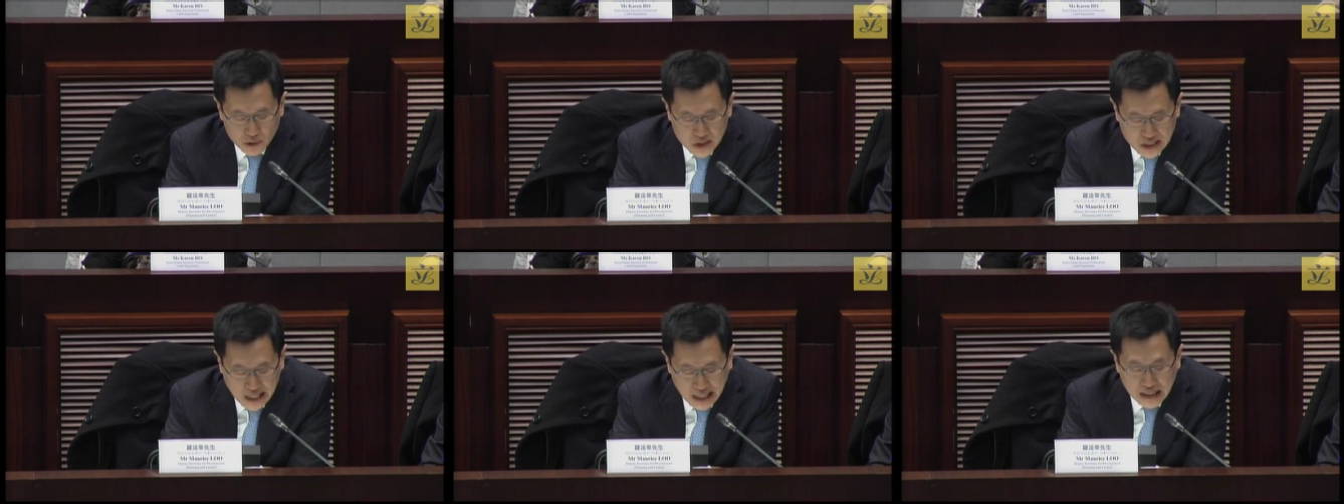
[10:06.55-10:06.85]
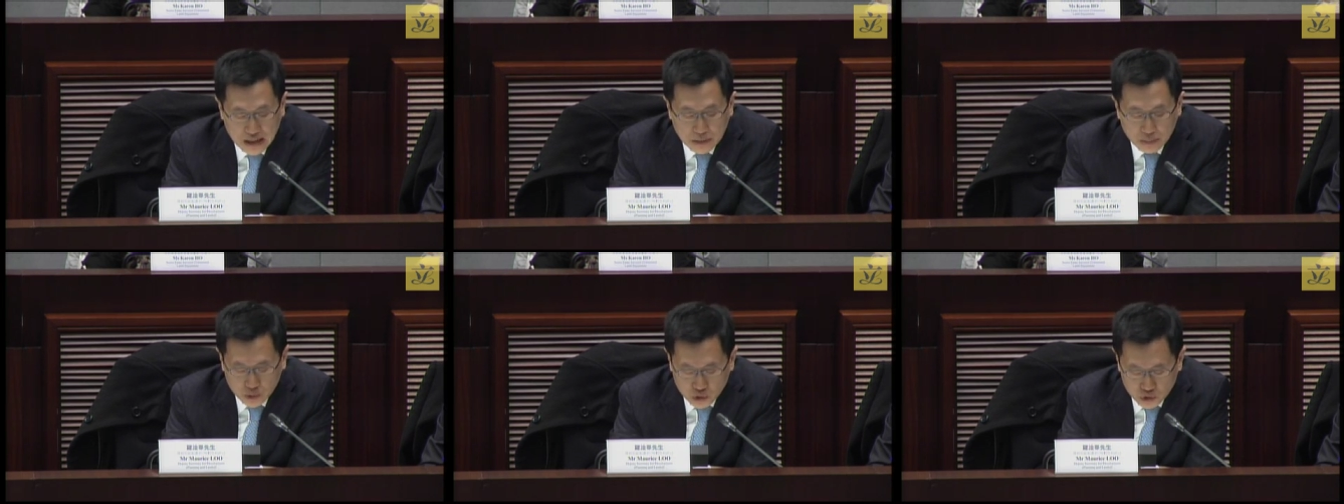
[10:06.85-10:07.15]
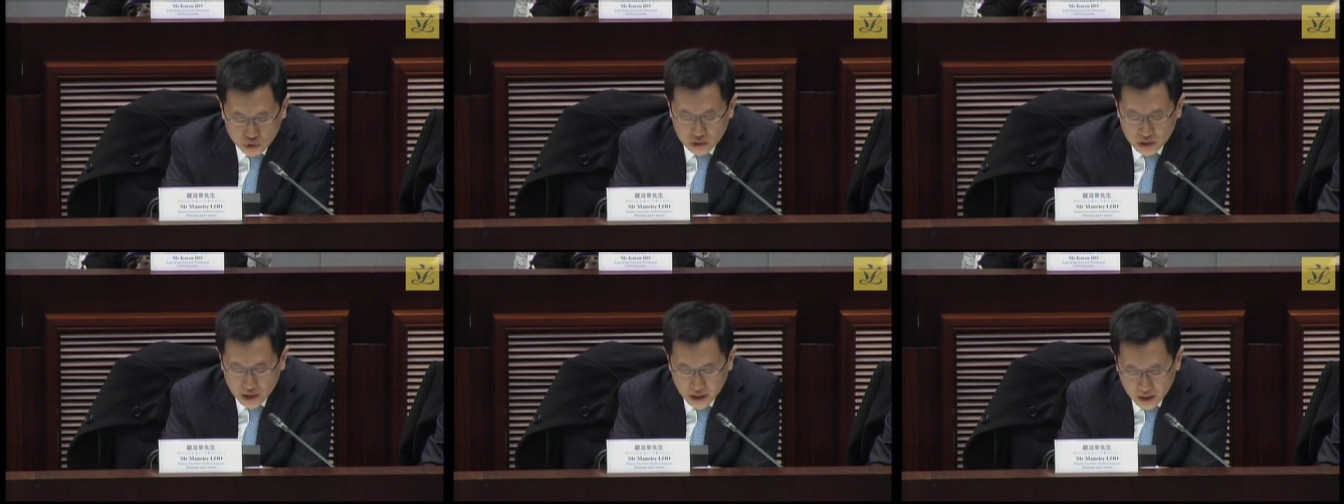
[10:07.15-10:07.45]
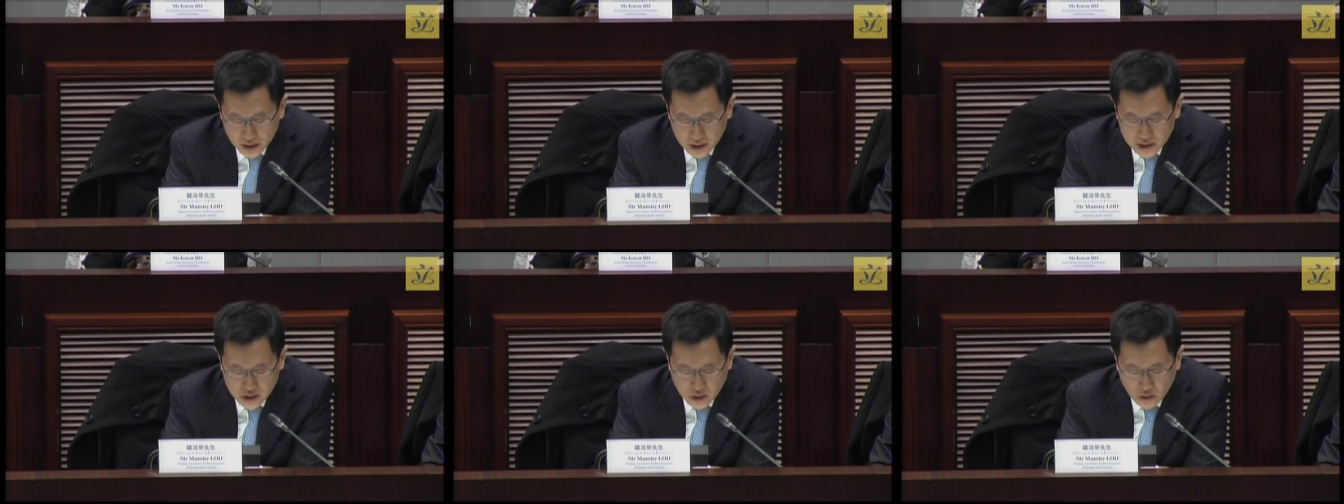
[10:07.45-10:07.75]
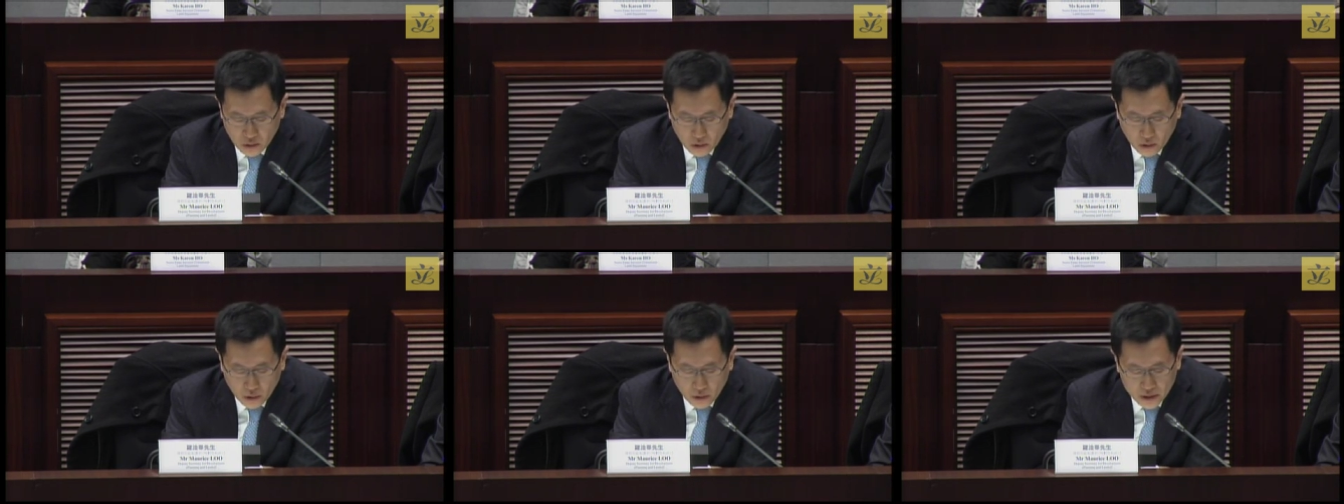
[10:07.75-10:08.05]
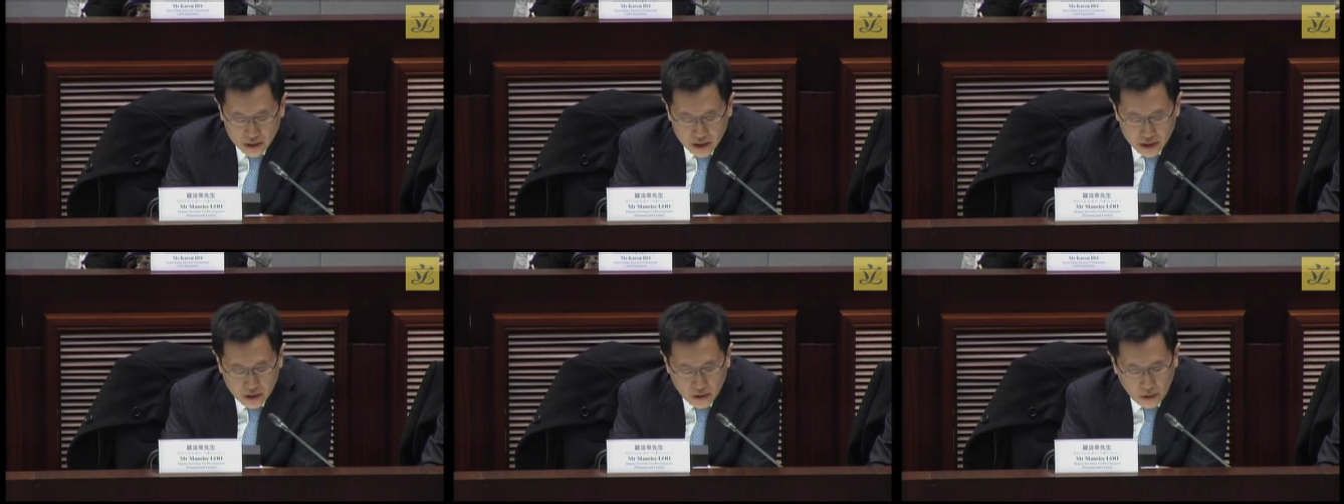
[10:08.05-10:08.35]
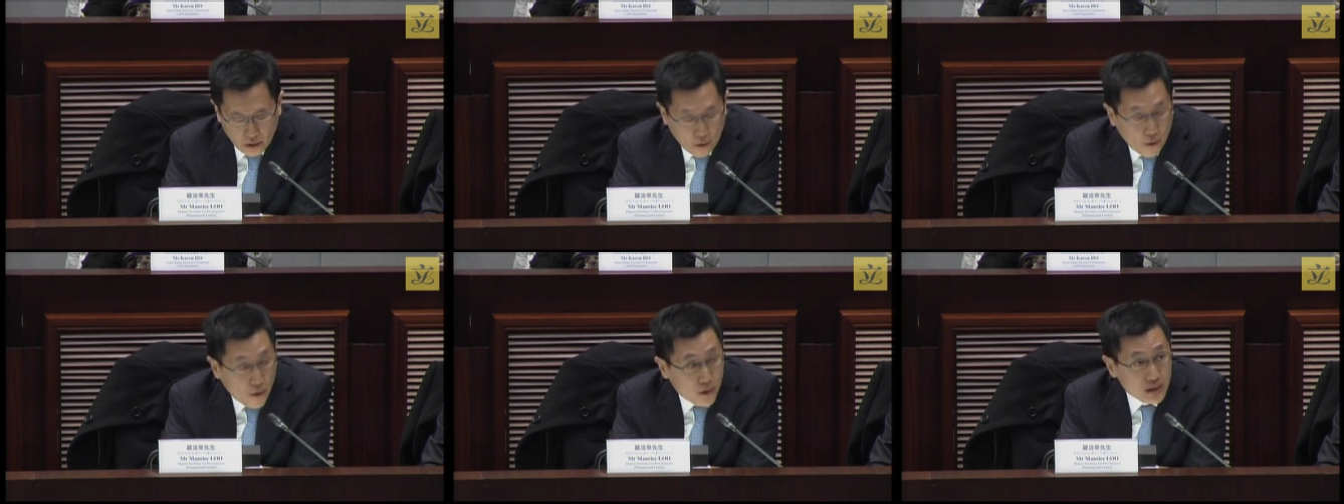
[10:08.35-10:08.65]
a dedicated queue
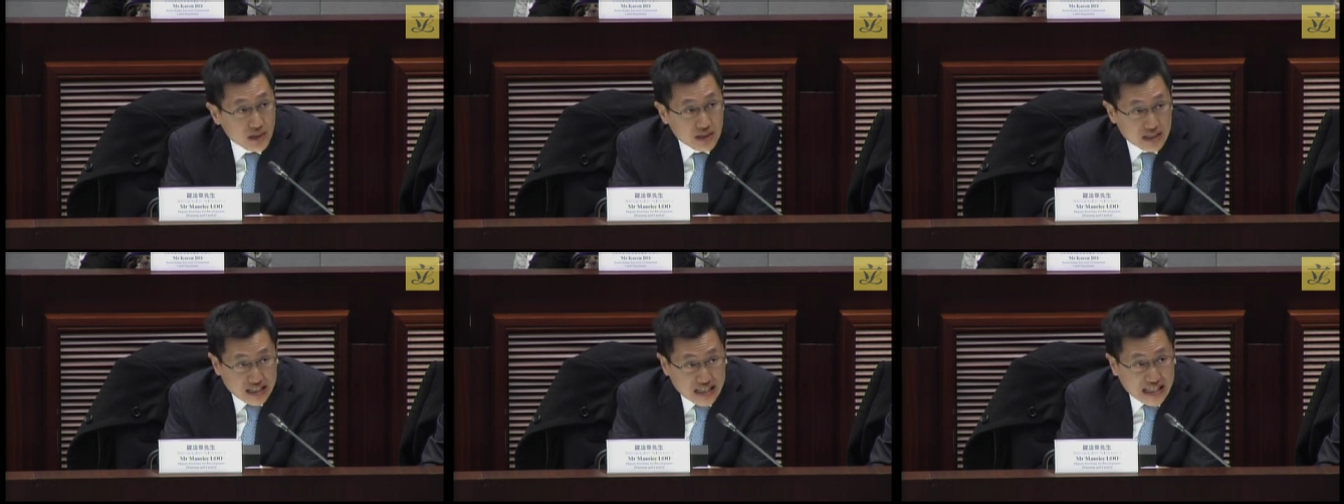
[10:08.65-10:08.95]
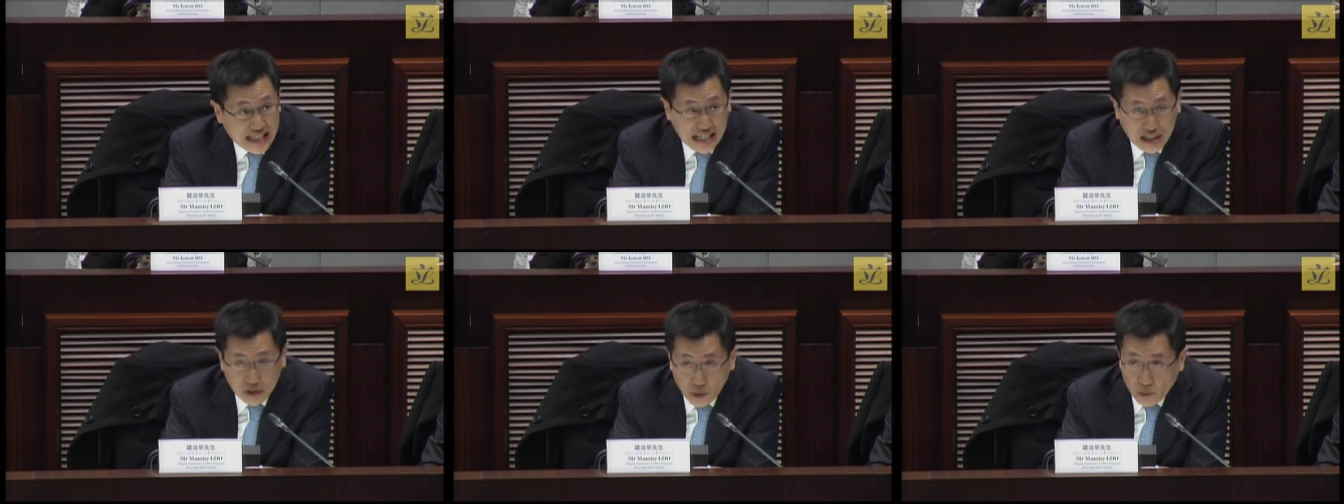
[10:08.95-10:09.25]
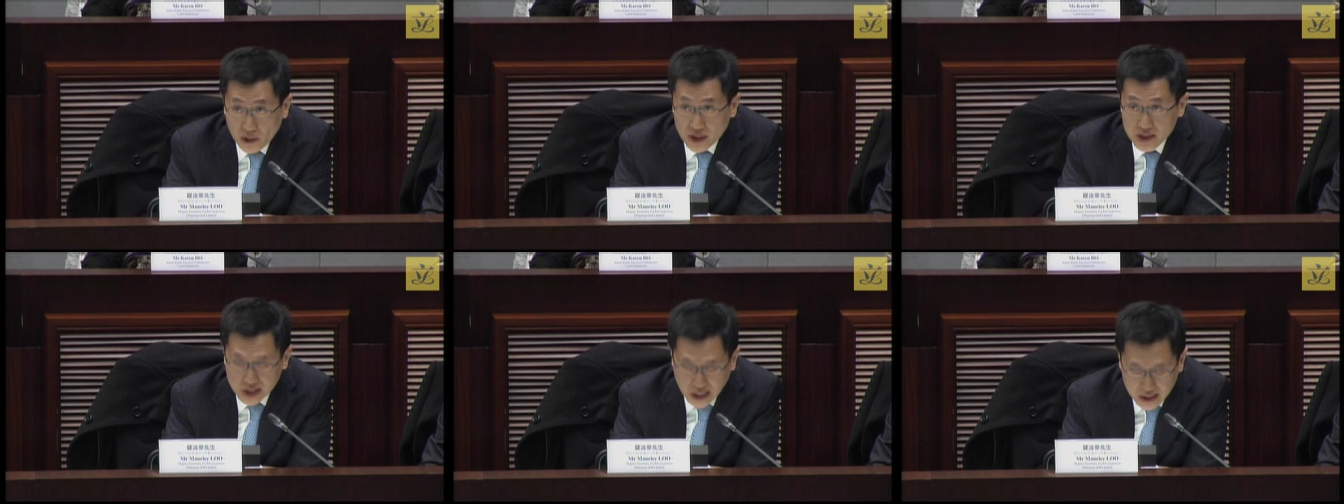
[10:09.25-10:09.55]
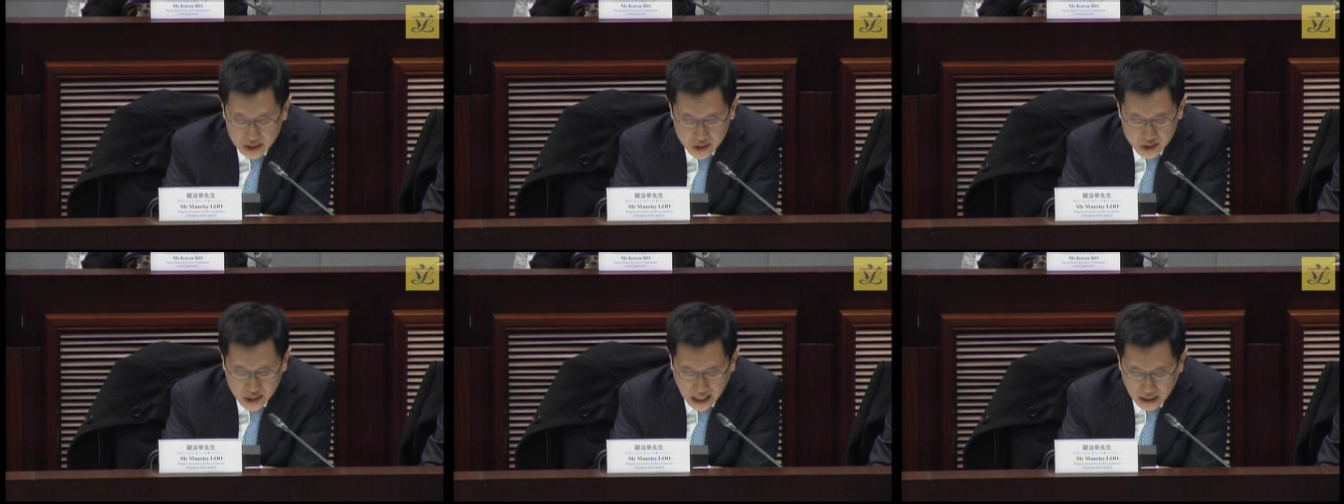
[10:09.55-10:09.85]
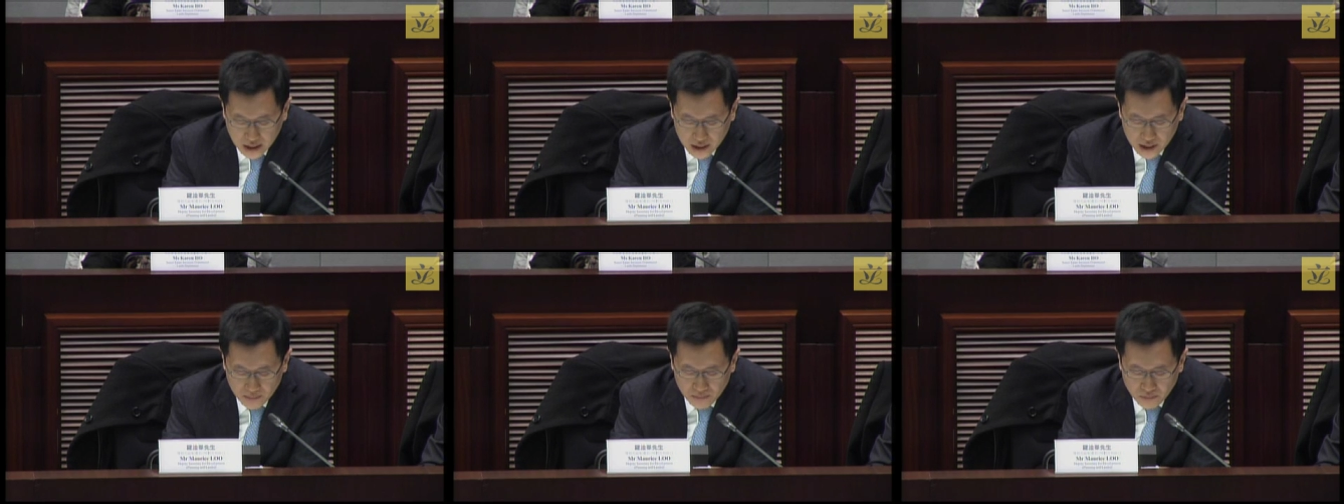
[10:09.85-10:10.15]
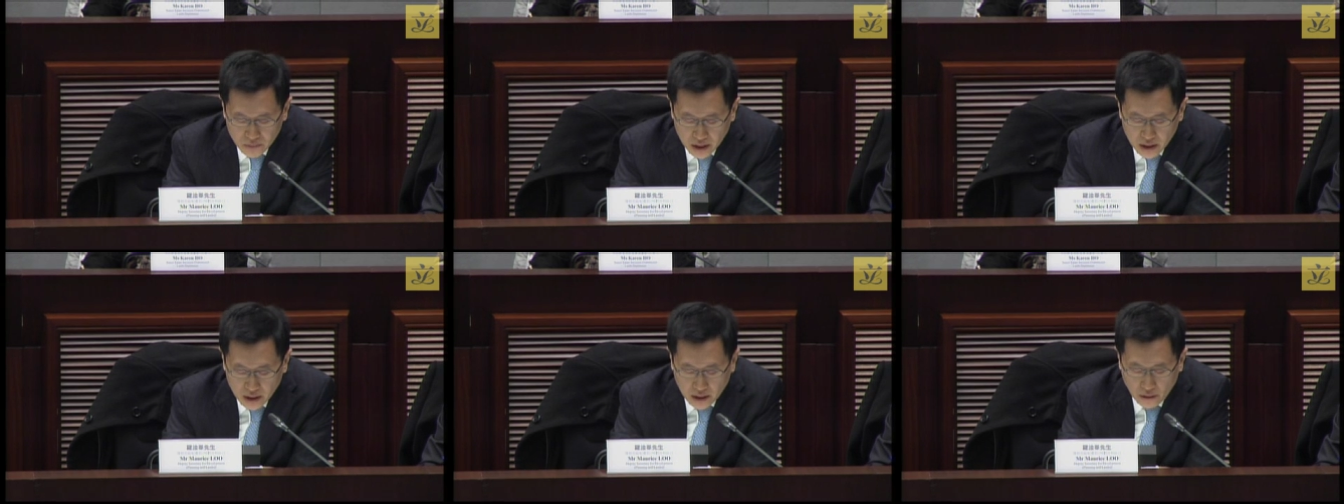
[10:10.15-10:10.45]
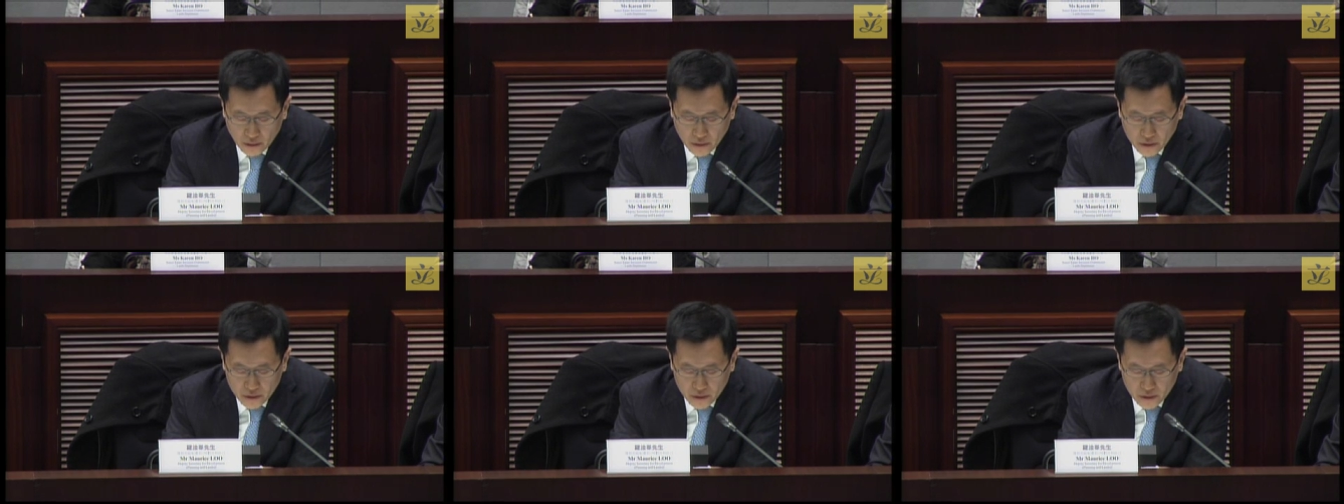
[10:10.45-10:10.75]
for CBS building
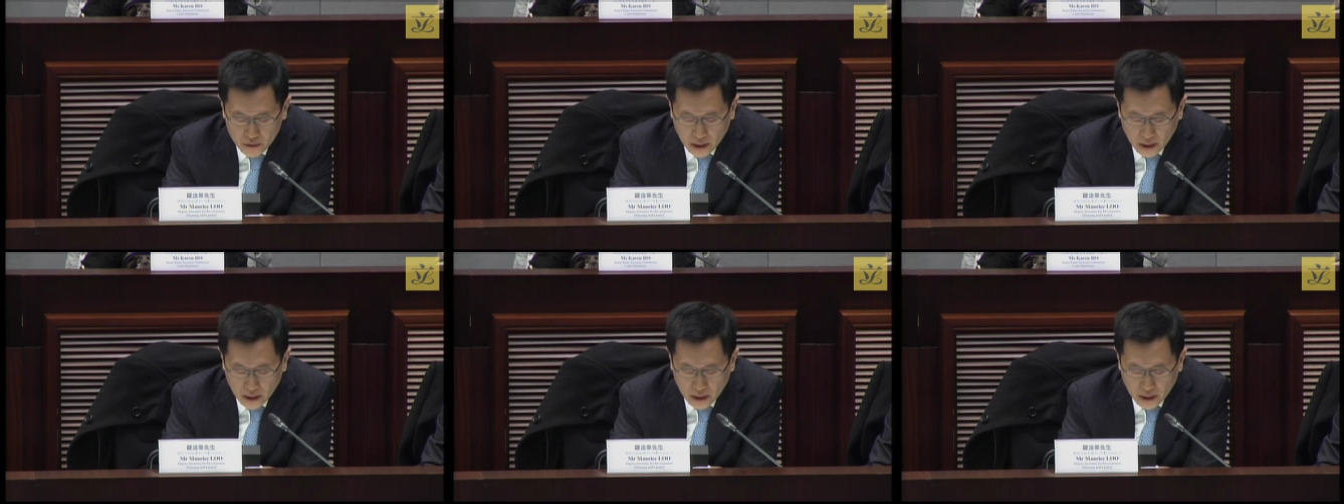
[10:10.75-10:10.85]
owners.